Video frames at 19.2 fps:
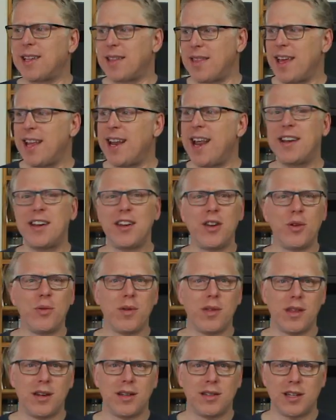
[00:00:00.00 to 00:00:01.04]
I think it had to do
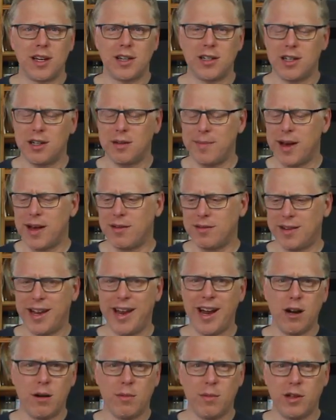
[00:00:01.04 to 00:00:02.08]
with the discussion about
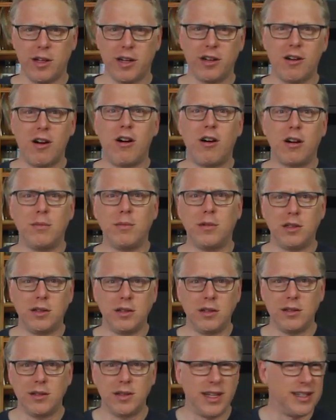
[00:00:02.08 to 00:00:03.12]
caramel and
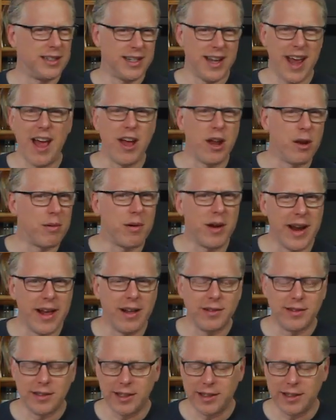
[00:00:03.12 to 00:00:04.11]
caramel is how you pronounce